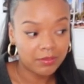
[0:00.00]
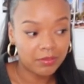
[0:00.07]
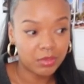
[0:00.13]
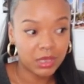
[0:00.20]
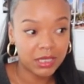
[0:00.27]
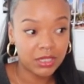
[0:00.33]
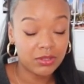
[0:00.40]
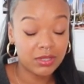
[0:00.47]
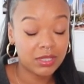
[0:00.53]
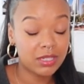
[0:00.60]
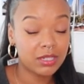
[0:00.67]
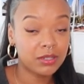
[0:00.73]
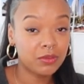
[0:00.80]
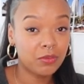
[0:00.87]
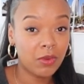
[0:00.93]
but you
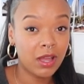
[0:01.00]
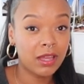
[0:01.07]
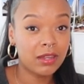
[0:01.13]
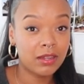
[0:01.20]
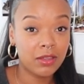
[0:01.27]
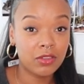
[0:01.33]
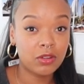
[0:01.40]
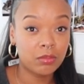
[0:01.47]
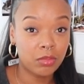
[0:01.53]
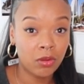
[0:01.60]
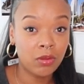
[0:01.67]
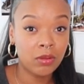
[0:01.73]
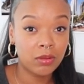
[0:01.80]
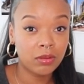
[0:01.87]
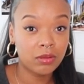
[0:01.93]
still want another
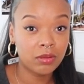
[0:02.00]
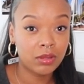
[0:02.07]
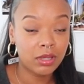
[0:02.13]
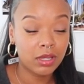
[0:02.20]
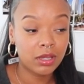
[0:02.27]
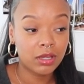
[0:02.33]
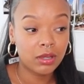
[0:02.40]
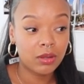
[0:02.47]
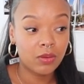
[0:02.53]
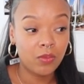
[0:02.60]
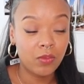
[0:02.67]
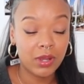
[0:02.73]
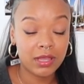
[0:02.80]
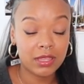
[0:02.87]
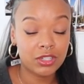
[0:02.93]
bowl
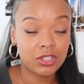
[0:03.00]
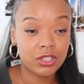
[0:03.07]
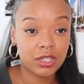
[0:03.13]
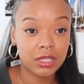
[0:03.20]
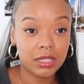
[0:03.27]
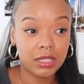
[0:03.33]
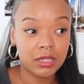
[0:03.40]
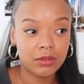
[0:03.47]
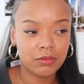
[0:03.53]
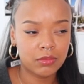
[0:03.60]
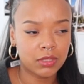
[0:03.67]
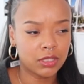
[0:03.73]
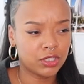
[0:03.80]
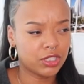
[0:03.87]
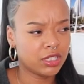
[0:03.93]
with the chili,
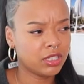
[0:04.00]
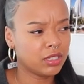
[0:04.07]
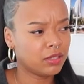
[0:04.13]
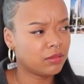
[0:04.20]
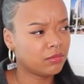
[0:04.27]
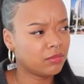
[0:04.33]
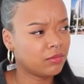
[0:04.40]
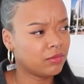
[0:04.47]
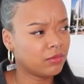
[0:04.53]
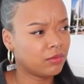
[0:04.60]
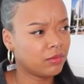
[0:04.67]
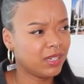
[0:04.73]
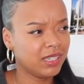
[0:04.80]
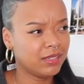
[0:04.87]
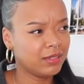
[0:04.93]
with the chili,
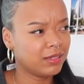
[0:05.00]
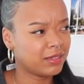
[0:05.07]
what?